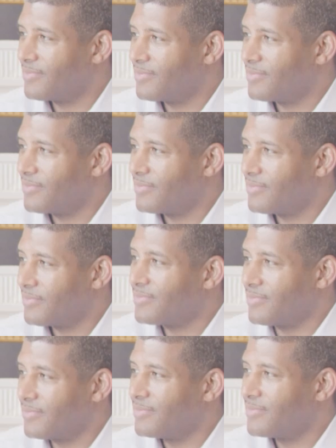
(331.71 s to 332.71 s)

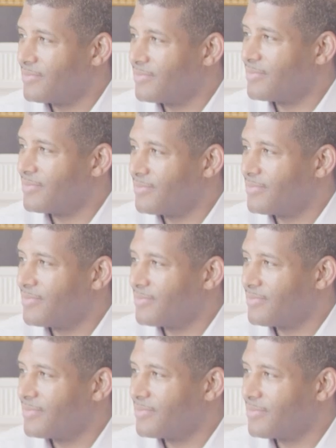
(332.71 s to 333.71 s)

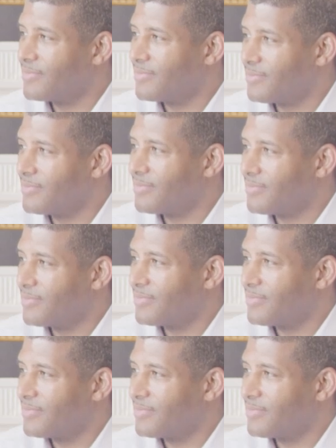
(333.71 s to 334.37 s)
(silent)